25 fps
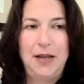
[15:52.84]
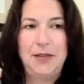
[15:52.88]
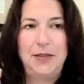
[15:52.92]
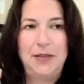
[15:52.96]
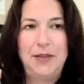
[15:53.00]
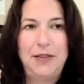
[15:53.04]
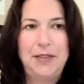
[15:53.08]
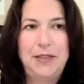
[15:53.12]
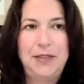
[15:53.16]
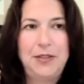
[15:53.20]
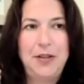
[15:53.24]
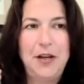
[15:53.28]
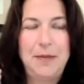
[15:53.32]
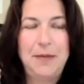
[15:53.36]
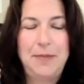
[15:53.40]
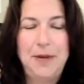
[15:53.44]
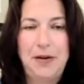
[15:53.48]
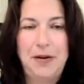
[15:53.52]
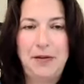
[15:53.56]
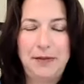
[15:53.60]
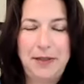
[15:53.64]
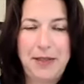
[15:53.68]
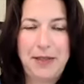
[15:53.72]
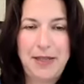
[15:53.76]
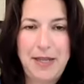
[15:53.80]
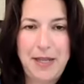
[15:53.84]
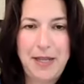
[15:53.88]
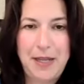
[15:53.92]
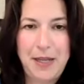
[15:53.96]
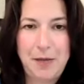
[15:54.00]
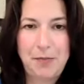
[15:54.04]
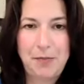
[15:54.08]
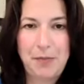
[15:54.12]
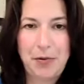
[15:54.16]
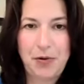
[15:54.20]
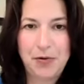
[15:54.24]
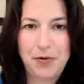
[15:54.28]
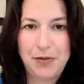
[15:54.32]
Let's talk about key
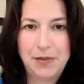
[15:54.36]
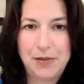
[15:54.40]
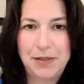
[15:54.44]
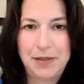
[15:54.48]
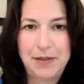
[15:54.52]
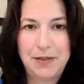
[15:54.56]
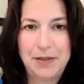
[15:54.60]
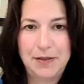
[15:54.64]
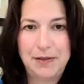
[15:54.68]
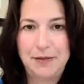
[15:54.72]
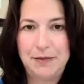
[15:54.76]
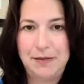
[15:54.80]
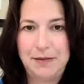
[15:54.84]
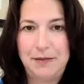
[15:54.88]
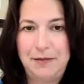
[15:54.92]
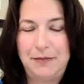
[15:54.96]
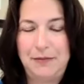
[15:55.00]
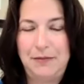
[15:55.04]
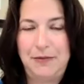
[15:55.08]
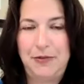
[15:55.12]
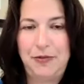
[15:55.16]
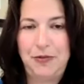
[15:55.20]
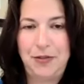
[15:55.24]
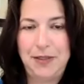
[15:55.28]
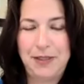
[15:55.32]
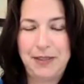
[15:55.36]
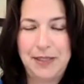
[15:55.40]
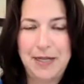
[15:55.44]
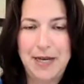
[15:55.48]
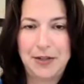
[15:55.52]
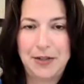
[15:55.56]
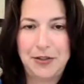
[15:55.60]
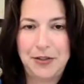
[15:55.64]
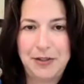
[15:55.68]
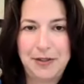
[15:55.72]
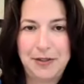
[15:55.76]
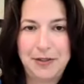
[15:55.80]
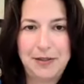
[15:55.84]
person
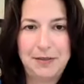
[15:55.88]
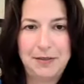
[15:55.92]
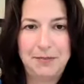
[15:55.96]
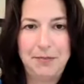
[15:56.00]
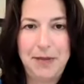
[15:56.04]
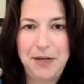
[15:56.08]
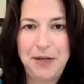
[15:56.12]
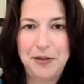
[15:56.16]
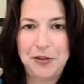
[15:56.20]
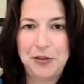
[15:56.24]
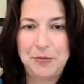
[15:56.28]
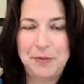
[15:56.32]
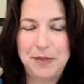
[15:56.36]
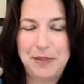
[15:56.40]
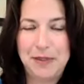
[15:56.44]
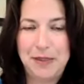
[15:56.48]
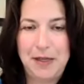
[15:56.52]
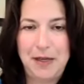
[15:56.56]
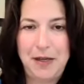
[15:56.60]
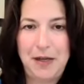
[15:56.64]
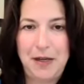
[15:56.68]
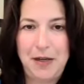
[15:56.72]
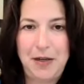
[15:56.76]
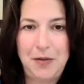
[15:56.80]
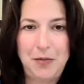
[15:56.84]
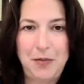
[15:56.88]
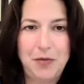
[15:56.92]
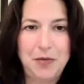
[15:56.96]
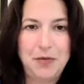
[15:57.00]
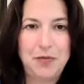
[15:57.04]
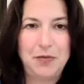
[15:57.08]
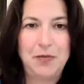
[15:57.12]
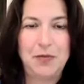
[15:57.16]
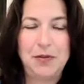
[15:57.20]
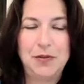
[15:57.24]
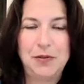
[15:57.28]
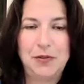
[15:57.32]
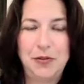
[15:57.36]
transactions, management team
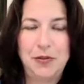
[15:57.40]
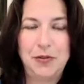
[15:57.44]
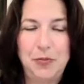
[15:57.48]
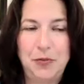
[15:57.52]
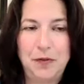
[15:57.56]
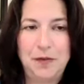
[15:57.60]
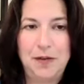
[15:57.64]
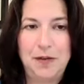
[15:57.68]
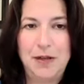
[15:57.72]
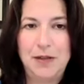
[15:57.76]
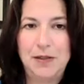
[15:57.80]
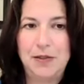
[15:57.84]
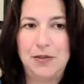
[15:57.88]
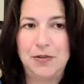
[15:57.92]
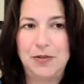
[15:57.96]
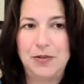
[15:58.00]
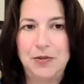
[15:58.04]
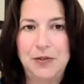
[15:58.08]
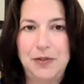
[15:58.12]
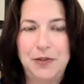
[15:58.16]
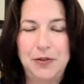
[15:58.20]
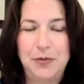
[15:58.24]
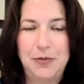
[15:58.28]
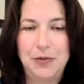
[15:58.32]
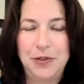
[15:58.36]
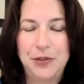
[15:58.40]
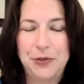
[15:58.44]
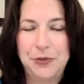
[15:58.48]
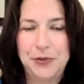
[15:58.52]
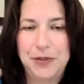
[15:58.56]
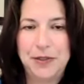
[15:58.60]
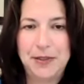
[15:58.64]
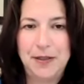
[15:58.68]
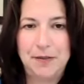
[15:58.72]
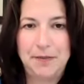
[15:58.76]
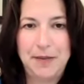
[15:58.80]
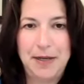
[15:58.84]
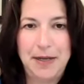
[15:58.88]
or supervisors who are
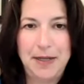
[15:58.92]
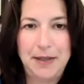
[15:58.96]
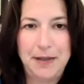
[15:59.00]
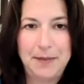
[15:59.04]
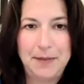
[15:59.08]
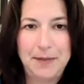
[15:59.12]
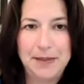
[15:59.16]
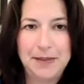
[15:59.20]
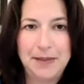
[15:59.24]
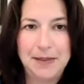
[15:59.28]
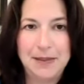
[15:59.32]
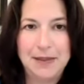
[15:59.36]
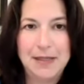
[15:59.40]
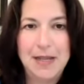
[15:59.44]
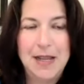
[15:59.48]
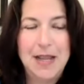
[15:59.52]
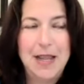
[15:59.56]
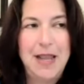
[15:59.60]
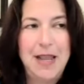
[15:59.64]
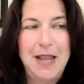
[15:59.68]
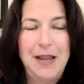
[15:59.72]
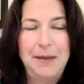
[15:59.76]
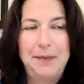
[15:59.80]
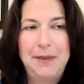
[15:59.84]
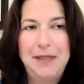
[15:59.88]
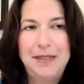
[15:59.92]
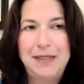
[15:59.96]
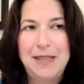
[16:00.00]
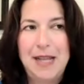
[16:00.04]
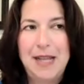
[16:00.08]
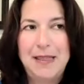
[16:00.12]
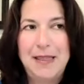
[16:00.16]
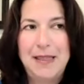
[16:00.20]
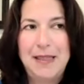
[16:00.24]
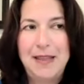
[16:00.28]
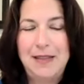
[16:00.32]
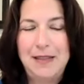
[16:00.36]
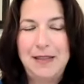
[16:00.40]
interested in buying the business. Because I
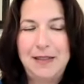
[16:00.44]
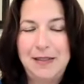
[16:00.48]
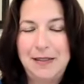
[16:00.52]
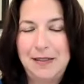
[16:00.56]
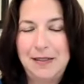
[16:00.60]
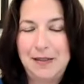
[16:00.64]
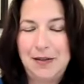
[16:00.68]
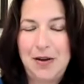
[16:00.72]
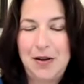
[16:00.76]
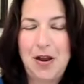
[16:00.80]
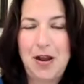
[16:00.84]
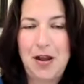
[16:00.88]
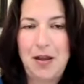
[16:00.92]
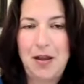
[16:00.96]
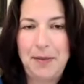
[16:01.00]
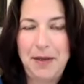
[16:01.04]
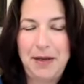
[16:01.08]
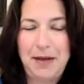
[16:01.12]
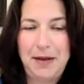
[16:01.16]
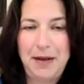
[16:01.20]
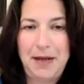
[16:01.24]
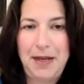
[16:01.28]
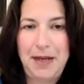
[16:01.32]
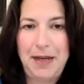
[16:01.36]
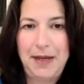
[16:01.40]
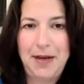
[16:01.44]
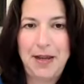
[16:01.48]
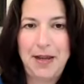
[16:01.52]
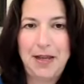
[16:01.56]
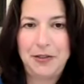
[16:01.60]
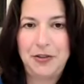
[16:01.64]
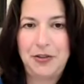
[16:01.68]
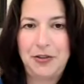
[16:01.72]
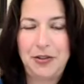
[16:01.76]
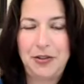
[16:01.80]
think this is common in not